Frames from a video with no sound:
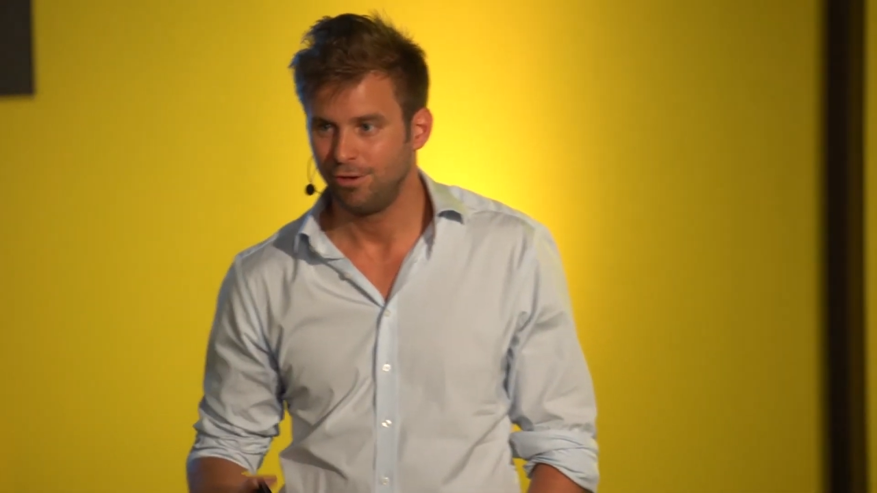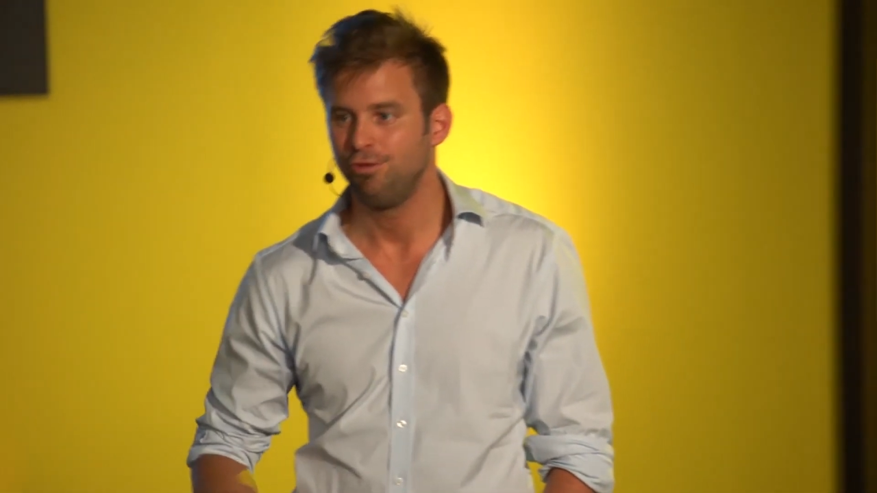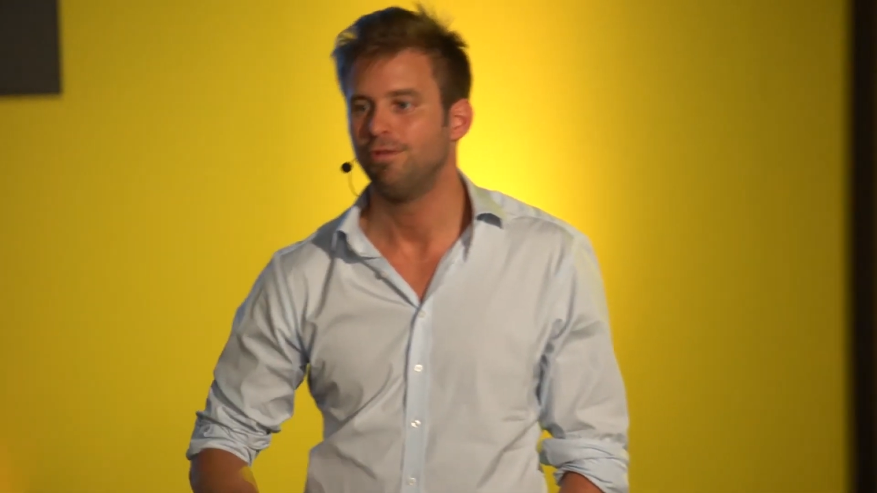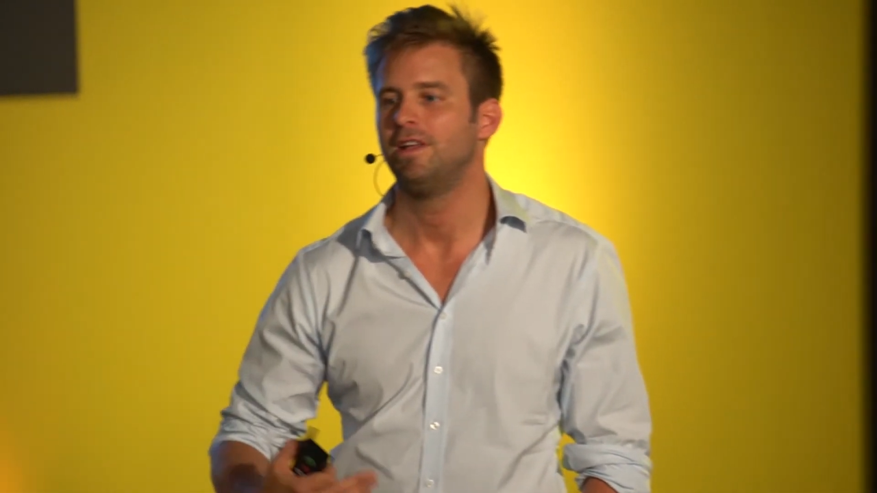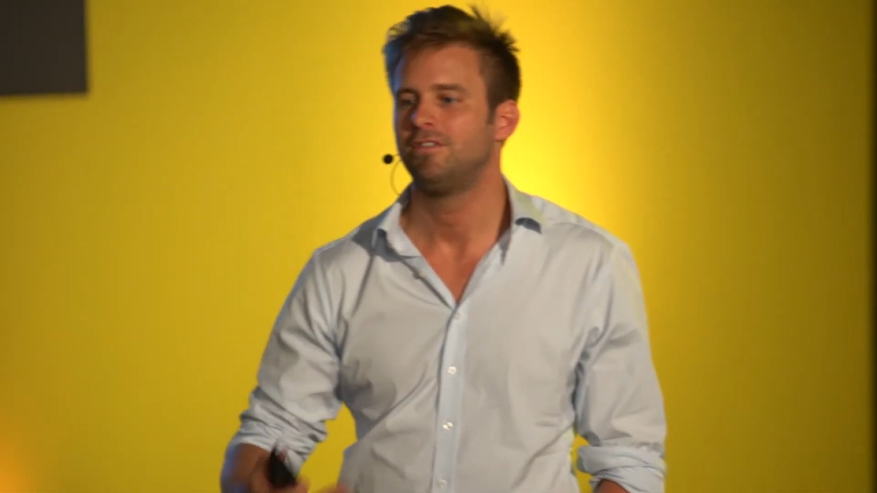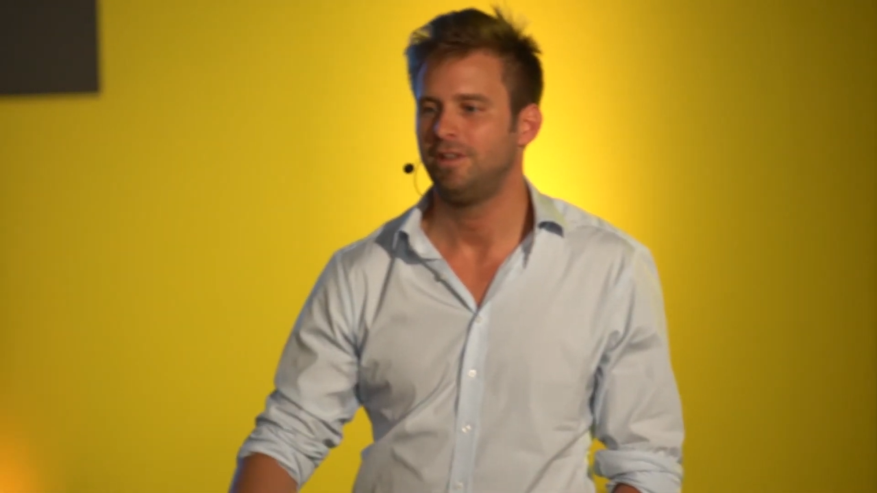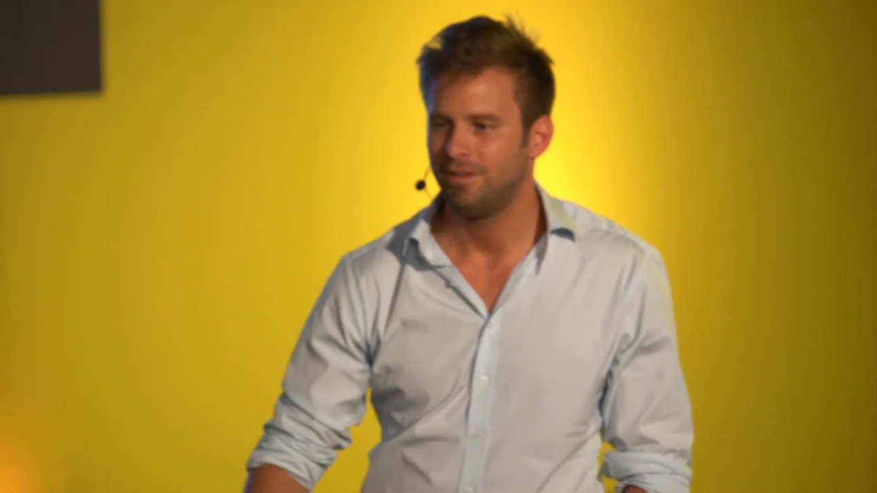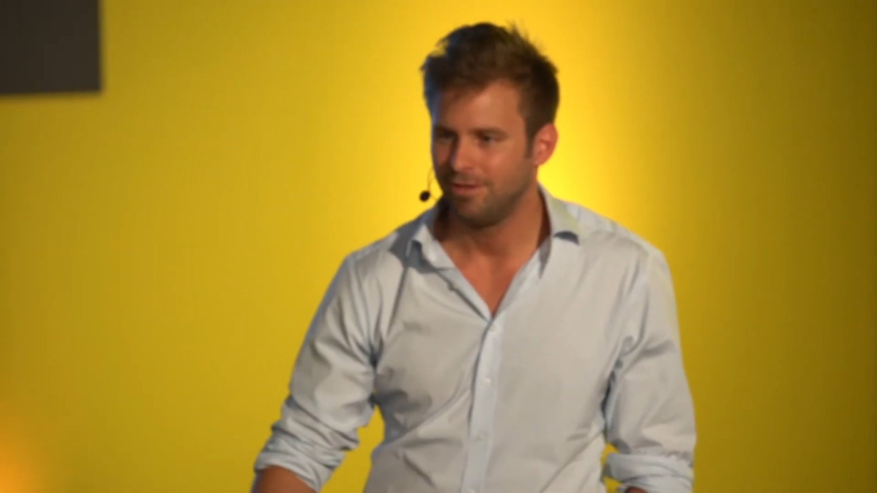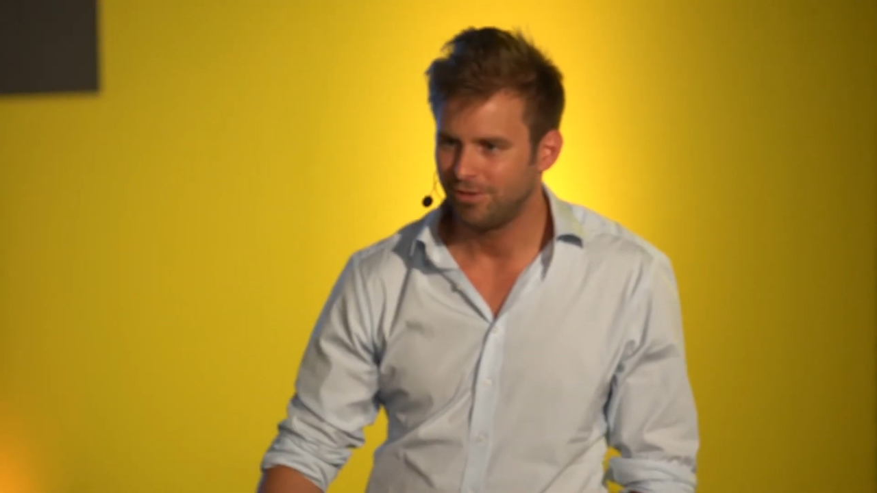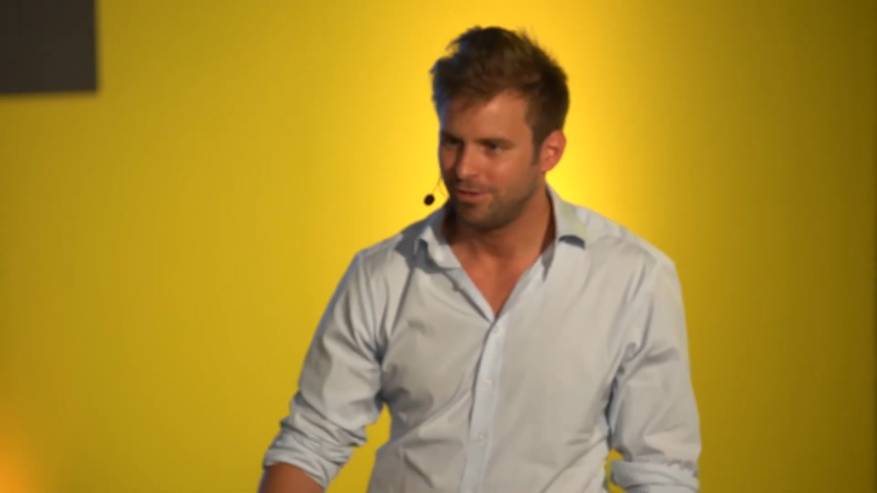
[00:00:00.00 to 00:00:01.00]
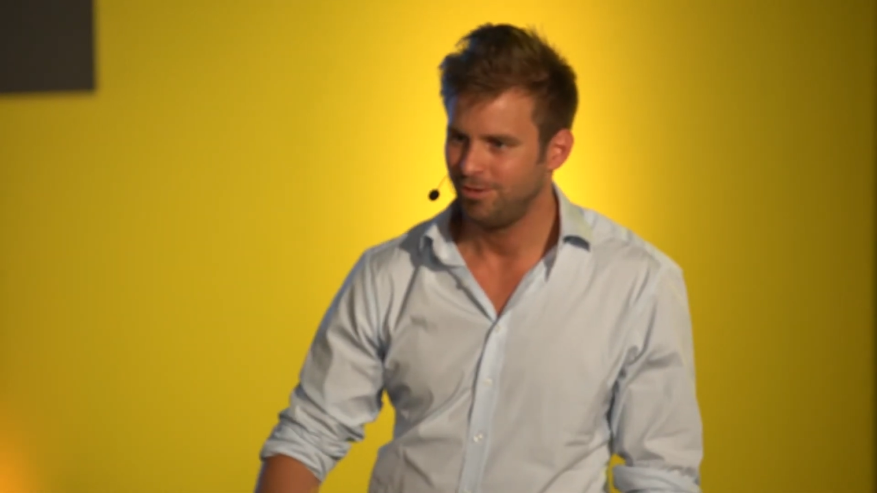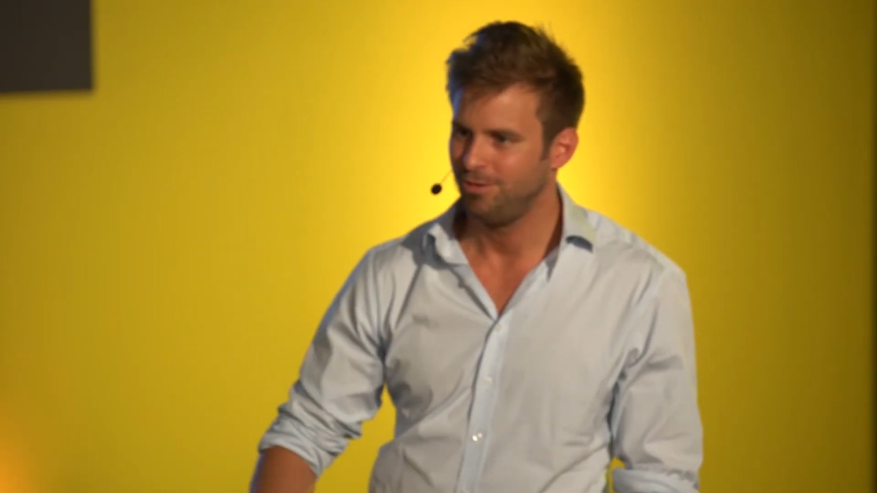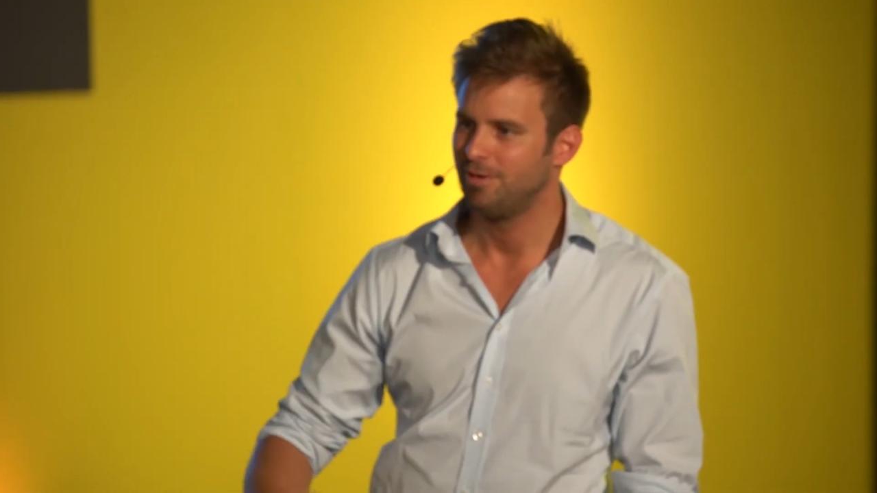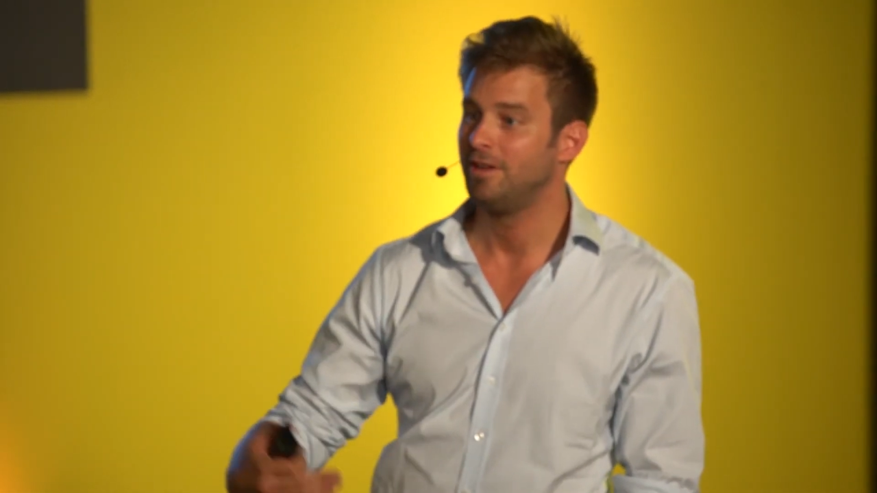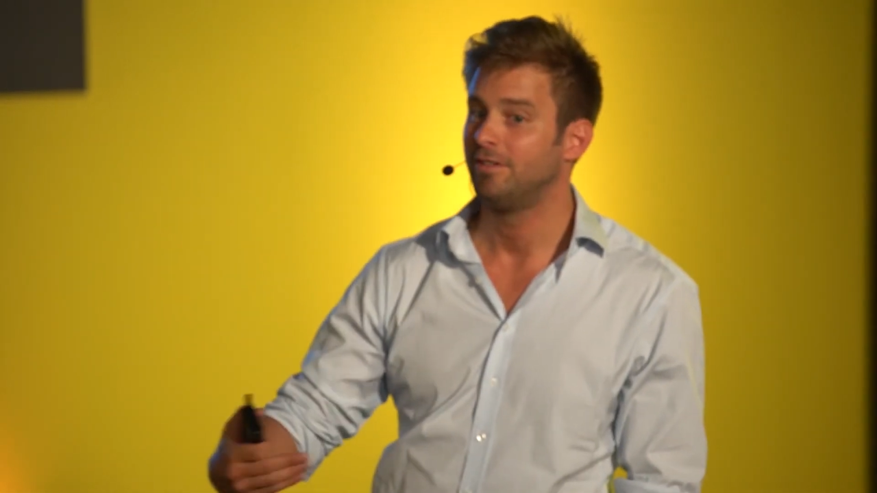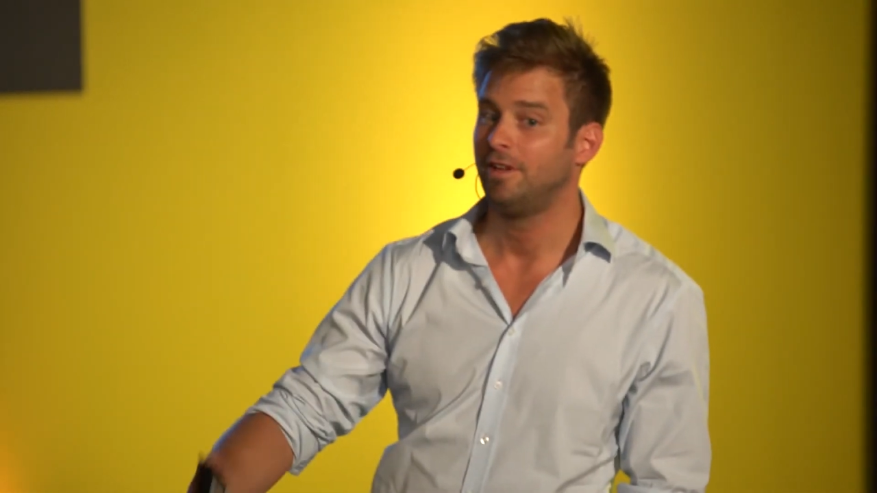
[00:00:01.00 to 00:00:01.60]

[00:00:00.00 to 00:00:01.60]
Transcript: who raise leaders, who raise